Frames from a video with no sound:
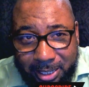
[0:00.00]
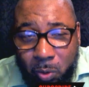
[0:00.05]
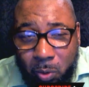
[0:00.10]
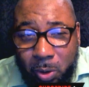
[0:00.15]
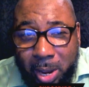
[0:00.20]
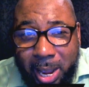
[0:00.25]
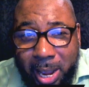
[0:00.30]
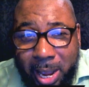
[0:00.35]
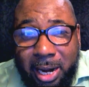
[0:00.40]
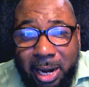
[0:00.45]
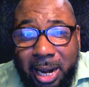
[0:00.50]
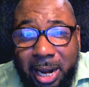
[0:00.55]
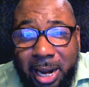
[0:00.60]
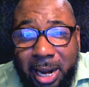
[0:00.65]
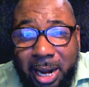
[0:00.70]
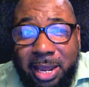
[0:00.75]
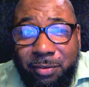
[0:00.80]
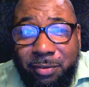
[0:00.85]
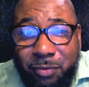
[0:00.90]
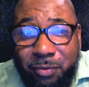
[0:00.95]
who had a lot
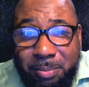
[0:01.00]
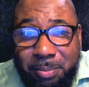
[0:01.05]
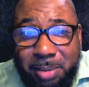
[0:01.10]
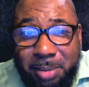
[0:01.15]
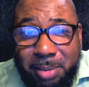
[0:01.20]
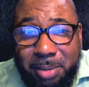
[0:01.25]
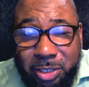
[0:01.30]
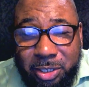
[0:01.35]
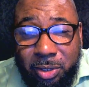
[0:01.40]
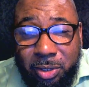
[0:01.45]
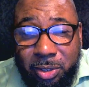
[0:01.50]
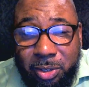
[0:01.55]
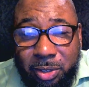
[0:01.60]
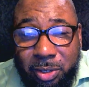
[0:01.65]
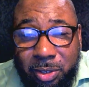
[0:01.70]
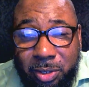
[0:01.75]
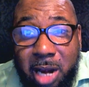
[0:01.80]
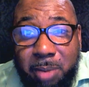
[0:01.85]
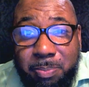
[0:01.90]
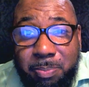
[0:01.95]
of information on a
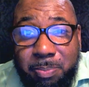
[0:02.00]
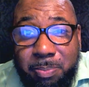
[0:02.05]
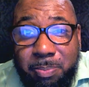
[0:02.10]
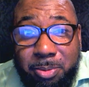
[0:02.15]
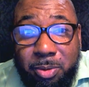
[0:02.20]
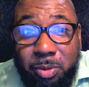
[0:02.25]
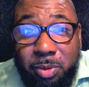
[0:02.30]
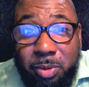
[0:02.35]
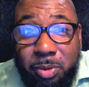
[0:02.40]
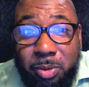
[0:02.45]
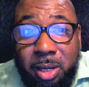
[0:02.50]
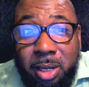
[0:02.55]
lot of people